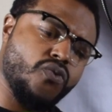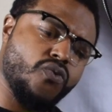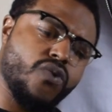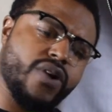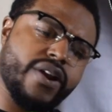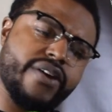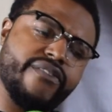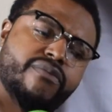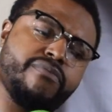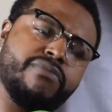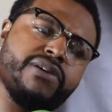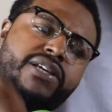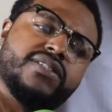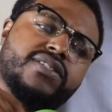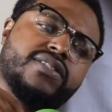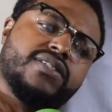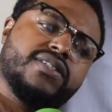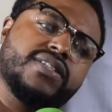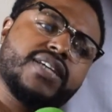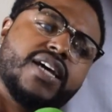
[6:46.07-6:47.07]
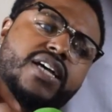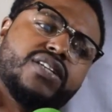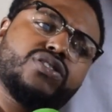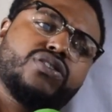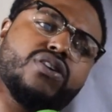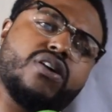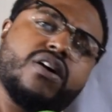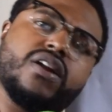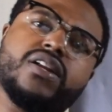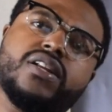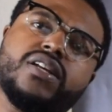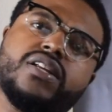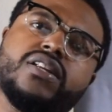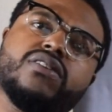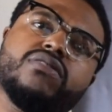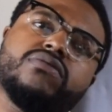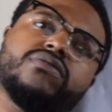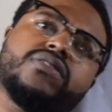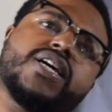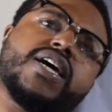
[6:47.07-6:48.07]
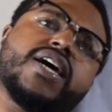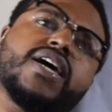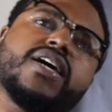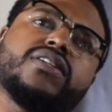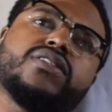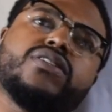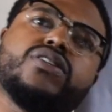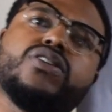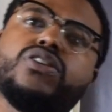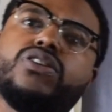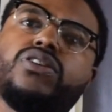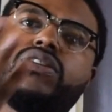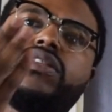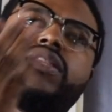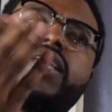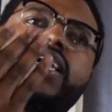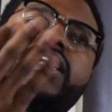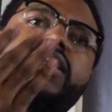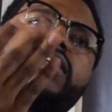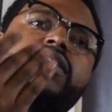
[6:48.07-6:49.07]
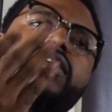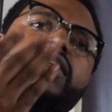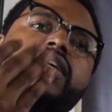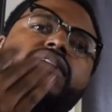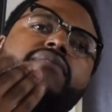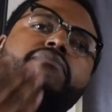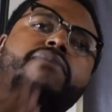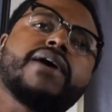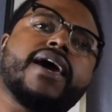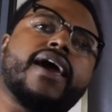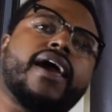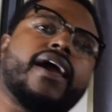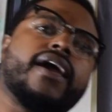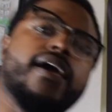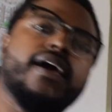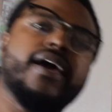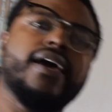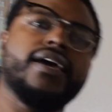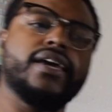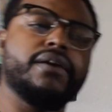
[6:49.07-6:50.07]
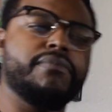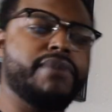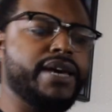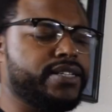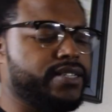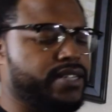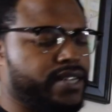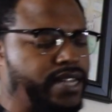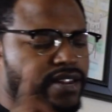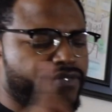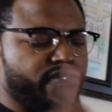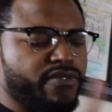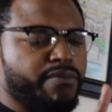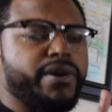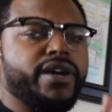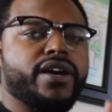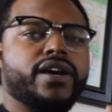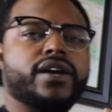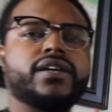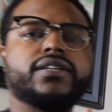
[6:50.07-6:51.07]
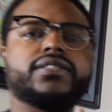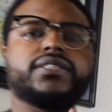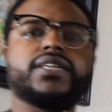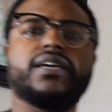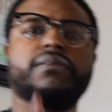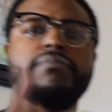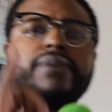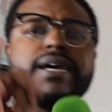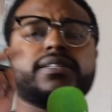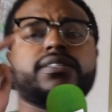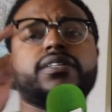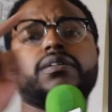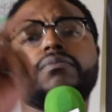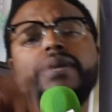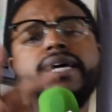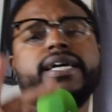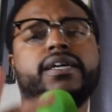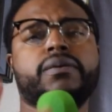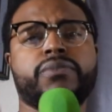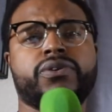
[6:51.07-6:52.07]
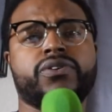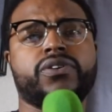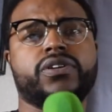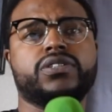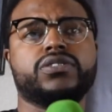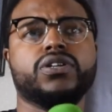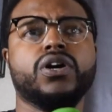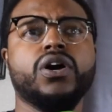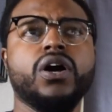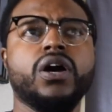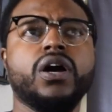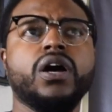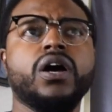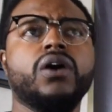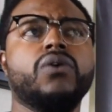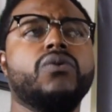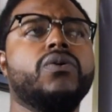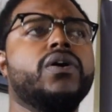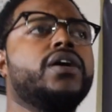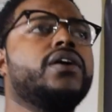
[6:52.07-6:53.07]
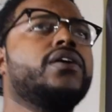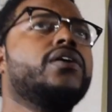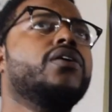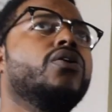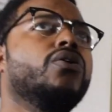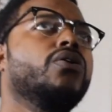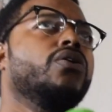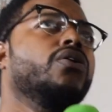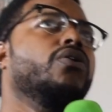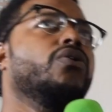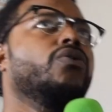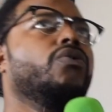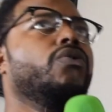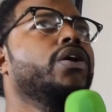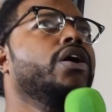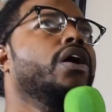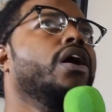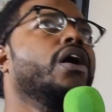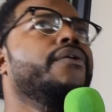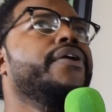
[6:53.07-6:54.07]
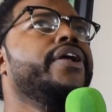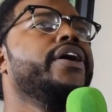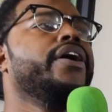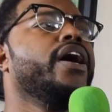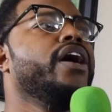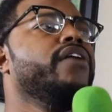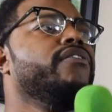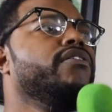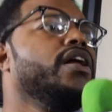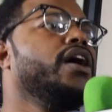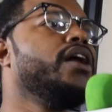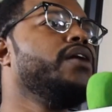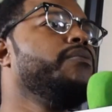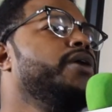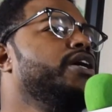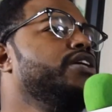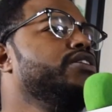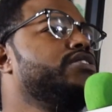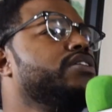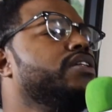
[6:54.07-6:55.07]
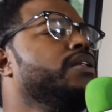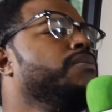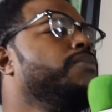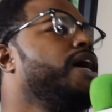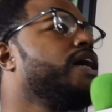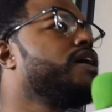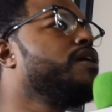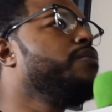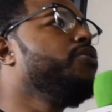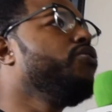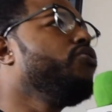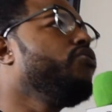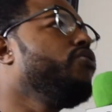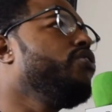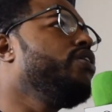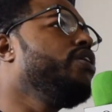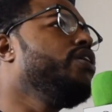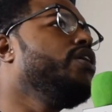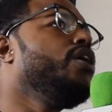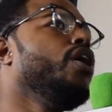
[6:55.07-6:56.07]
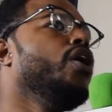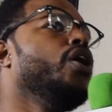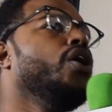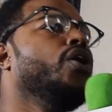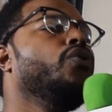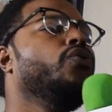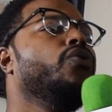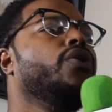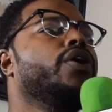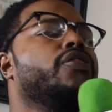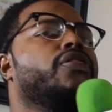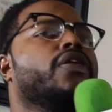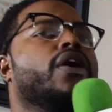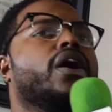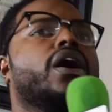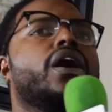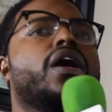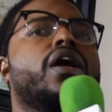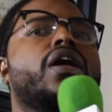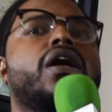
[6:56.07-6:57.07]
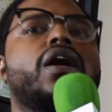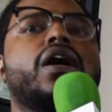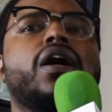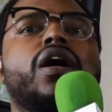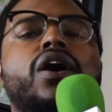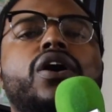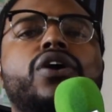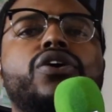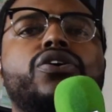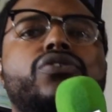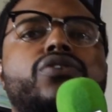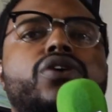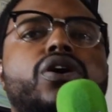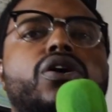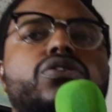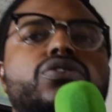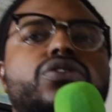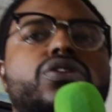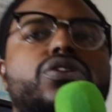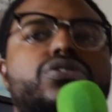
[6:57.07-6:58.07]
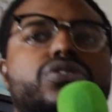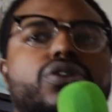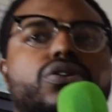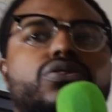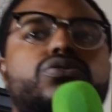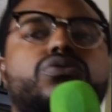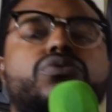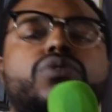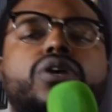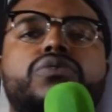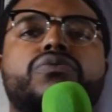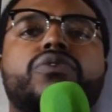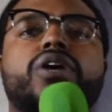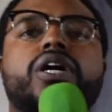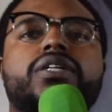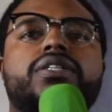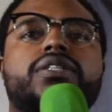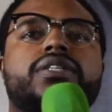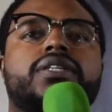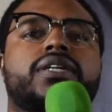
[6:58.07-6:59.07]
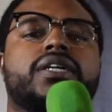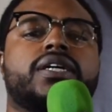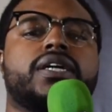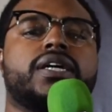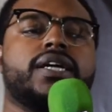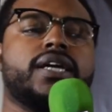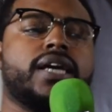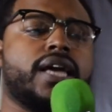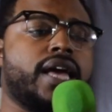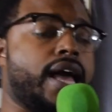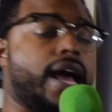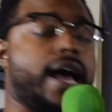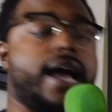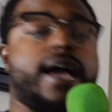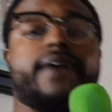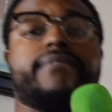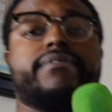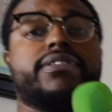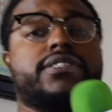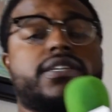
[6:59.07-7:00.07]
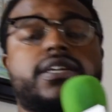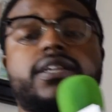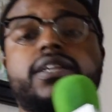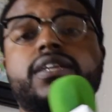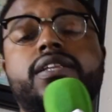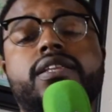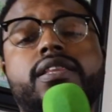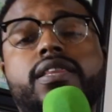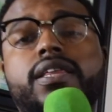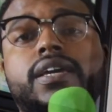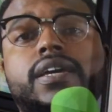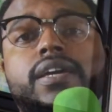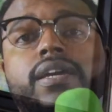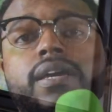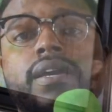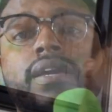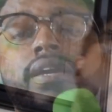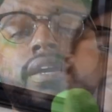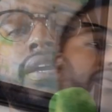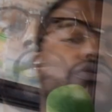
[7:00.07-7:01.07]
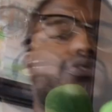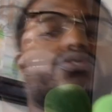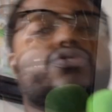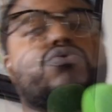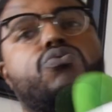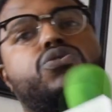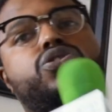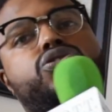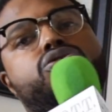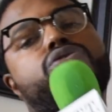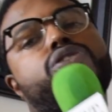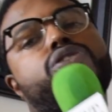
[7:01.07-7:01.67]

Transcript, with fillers: whatever businesses got started in those days, they need to get back. Get back to Native Americans. Get back to the black communities. Well, we already gave a lot of money to the black community with, uh, you know, the social unrest. I haven't seen anything. So what you